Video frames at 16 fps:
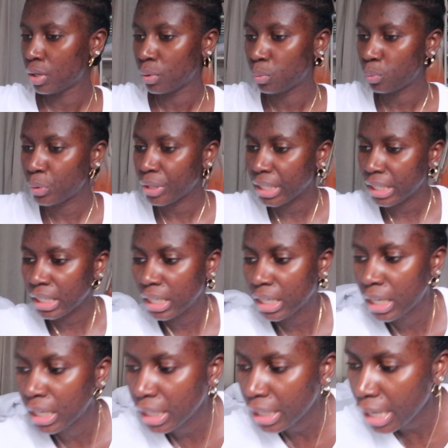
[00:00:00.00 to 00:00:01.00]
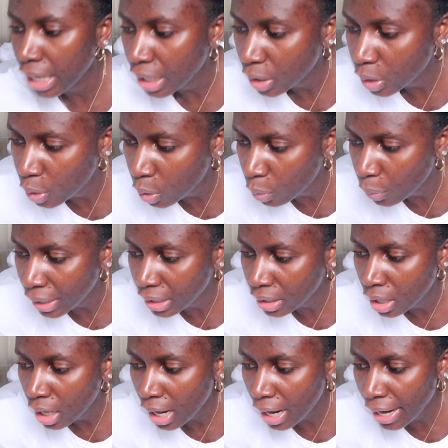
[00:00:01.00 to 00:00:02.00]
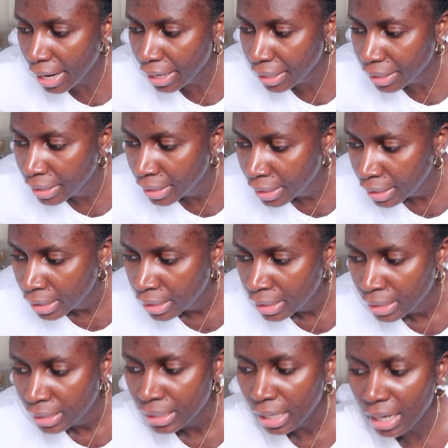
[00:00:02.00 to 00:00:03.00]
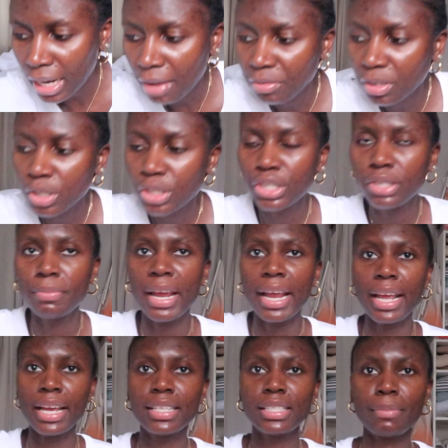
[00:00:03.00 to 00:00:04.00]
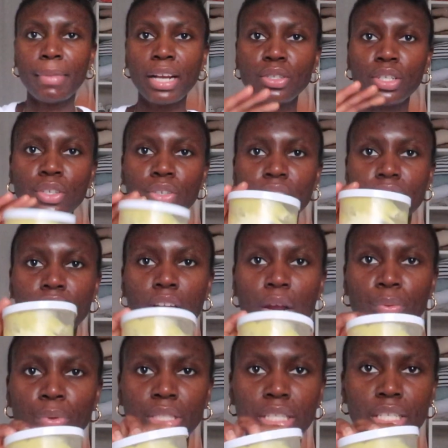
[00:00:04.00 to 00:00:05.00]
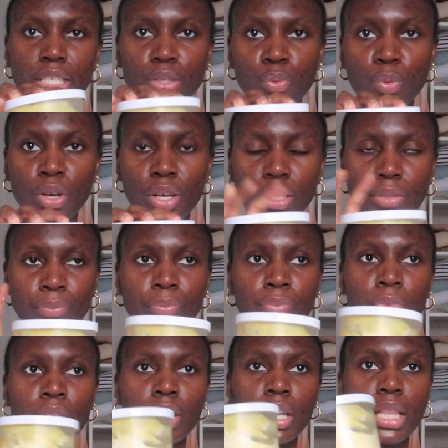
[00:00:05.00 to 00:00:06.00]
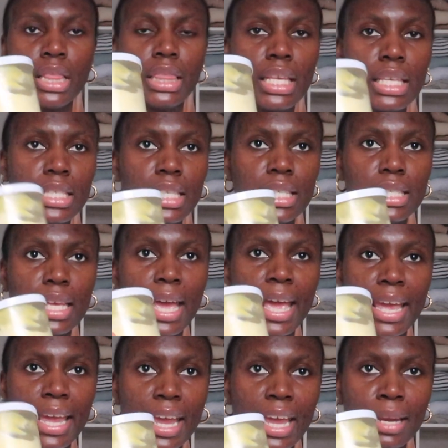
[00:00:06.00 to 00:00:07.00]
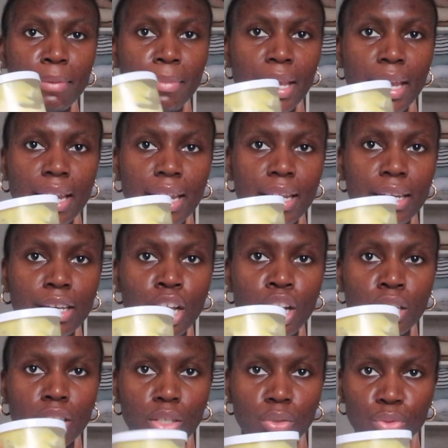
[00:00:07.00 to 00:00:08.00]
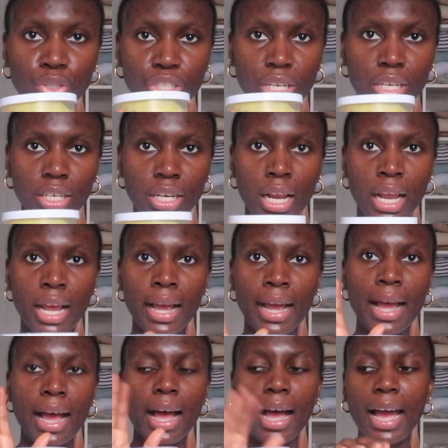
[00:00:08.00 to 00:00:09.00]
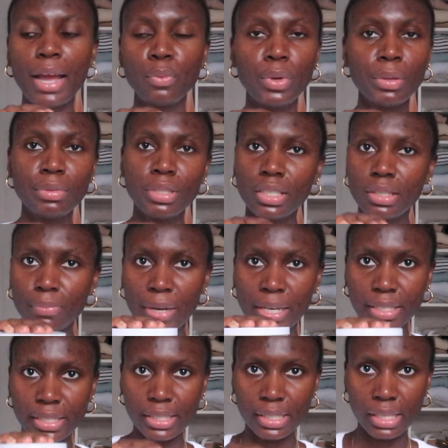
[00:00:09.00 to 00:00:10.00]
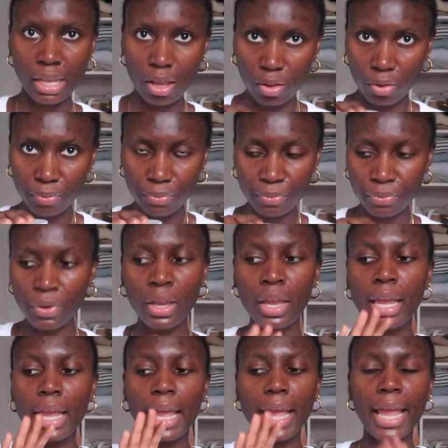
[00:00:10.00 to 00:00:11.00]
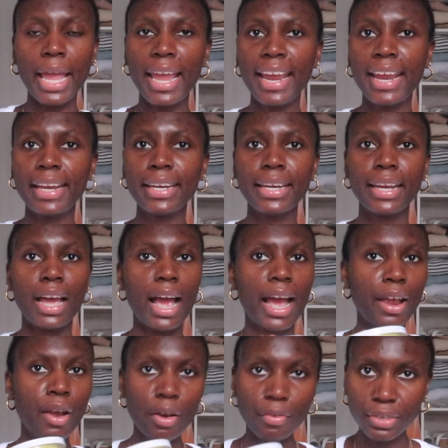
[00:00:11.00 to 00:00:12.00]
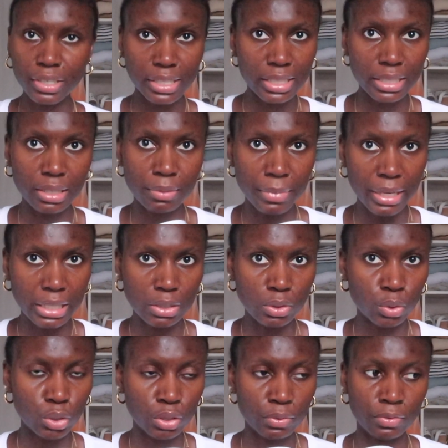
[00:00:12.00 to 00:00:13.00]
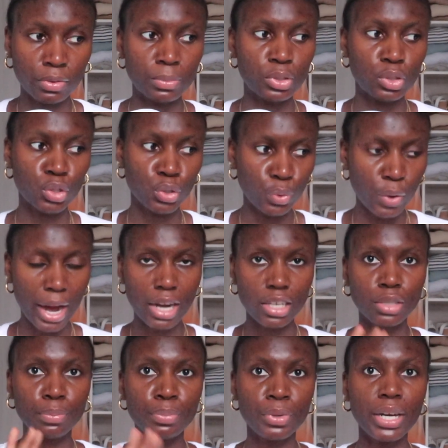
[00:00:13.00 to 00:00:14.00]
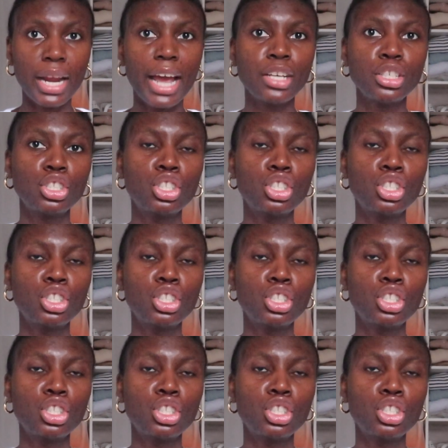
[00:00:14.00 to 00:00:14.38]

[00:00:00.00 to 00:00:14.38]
we get going. All right, now that I've lotioned my hands, I'm actually gonna start with this one. This is a handmade lotion. I whipped it myself, and I obviously didn't make the lotion from scratch, but I